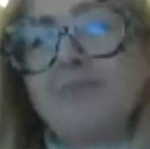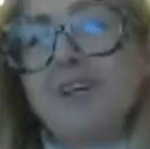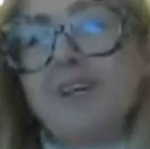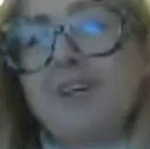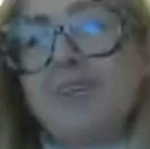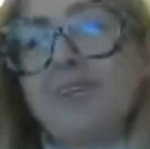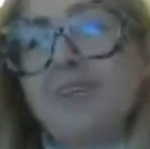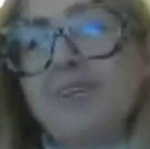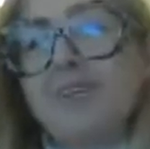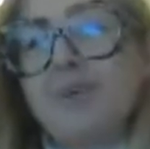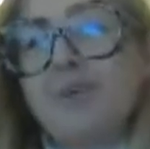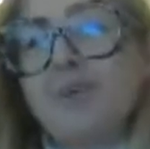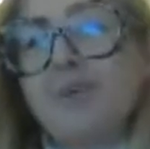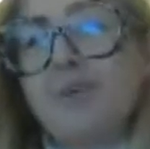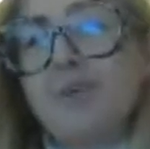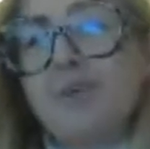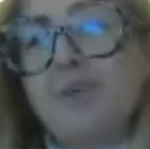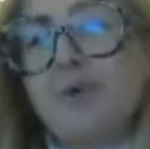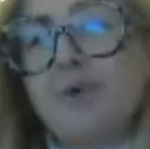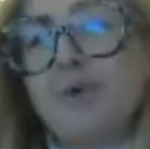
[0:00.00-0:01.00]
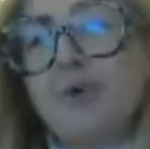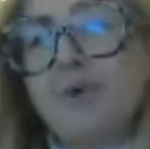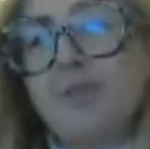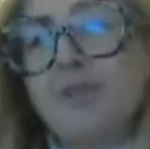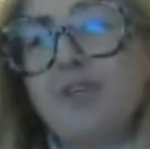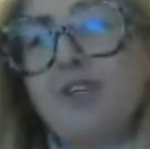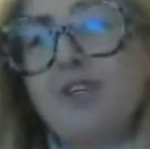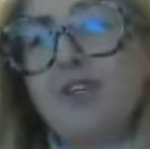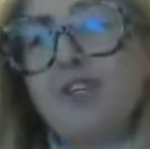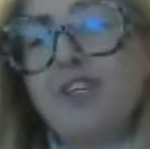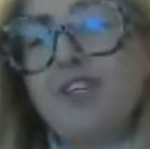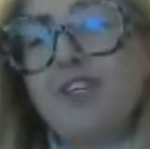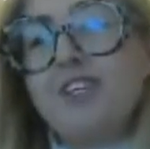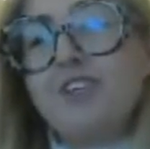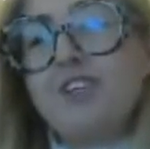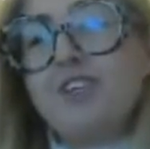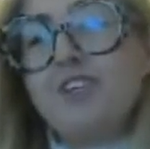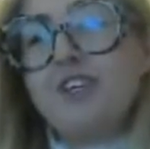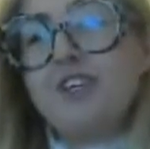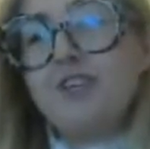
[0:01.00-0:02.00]
And Tim, what
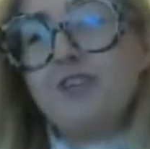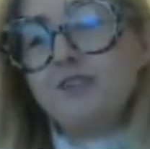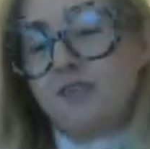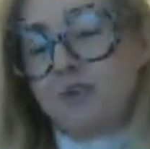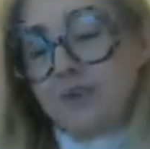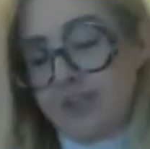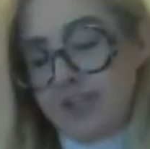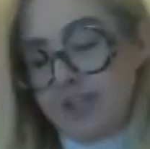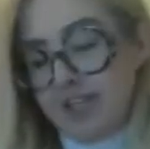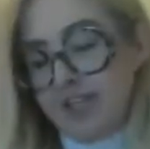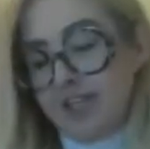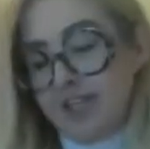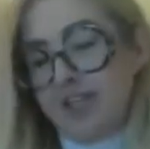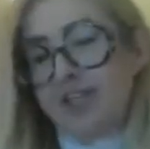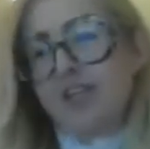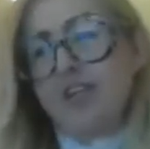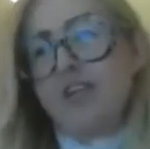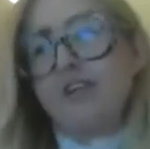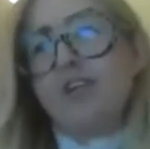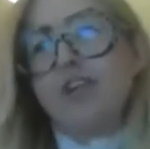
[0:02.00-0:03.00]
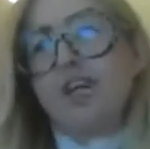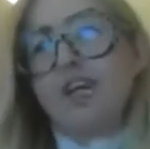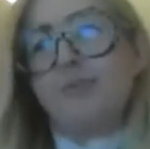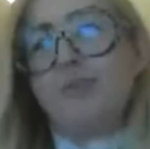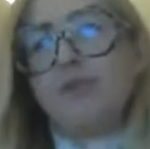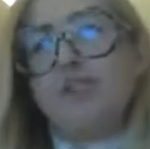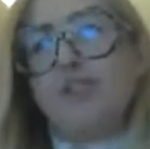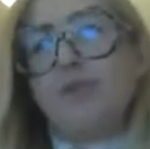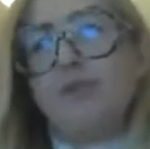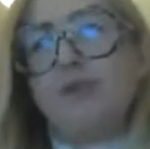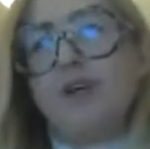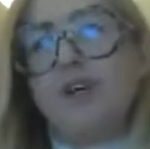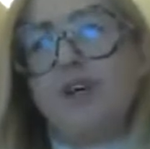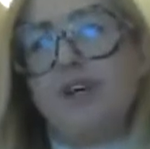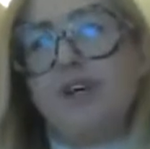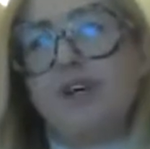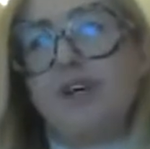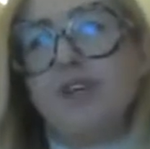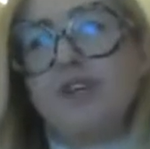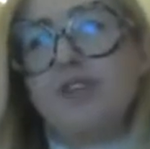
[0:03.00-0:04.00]
opportunities do you foresee in the UK bridging
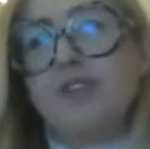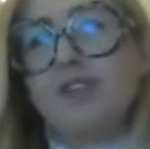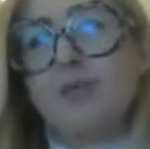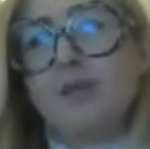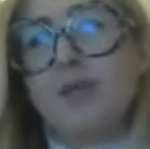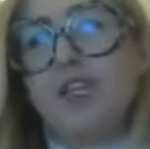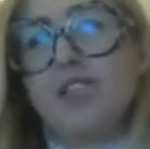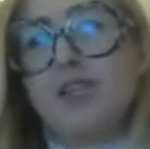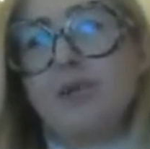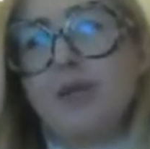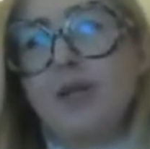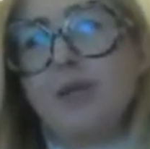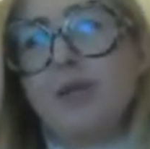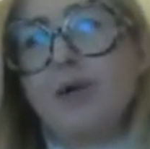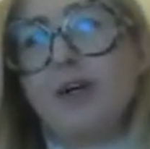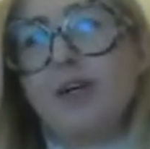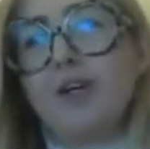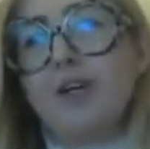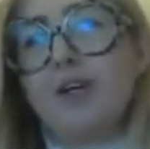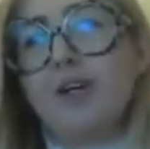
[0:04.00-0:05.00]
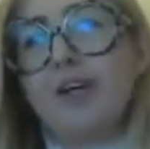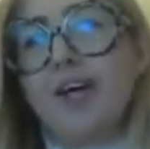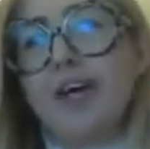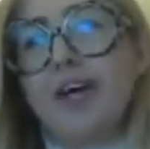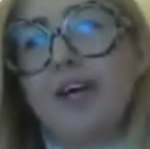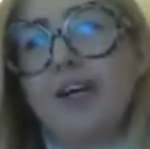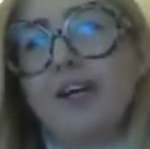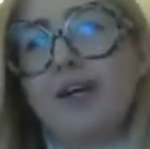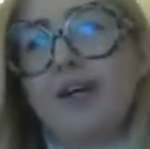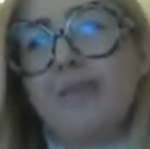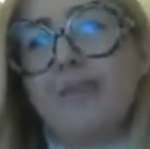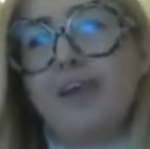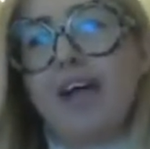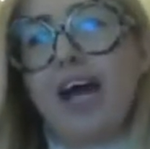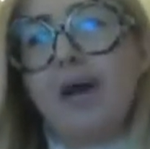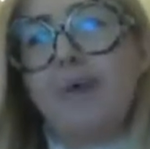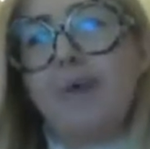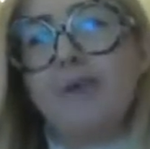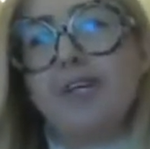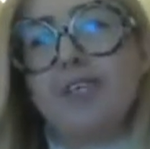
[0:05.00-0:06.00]
market in 2021, and
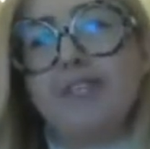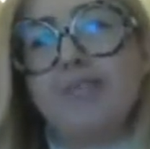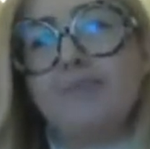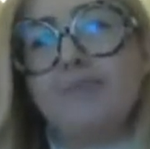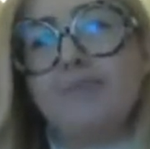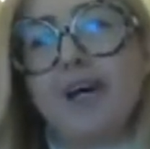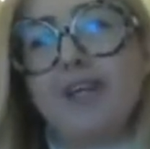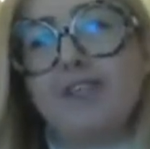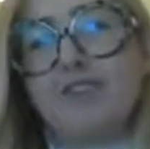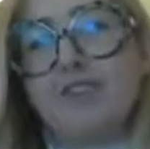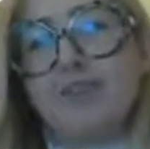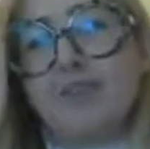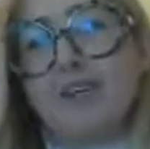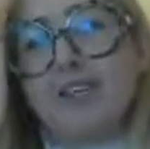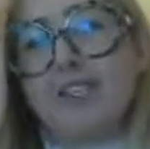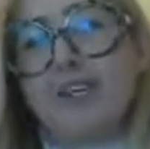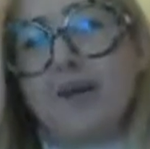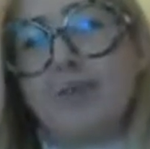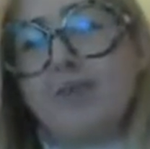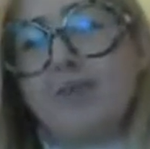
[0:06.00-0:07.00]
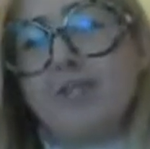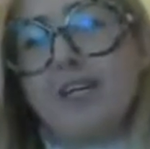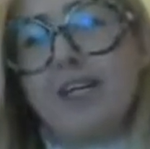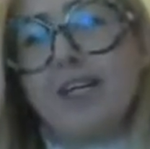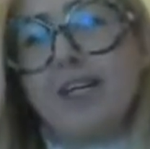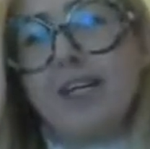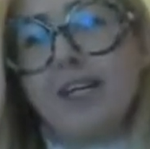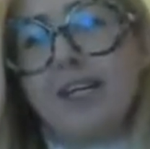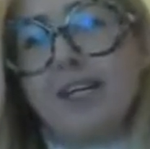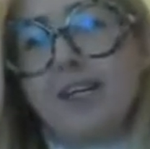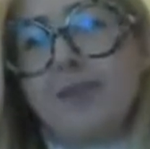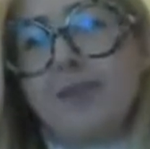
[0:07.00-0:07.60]
how will this impact Toorak's appetite?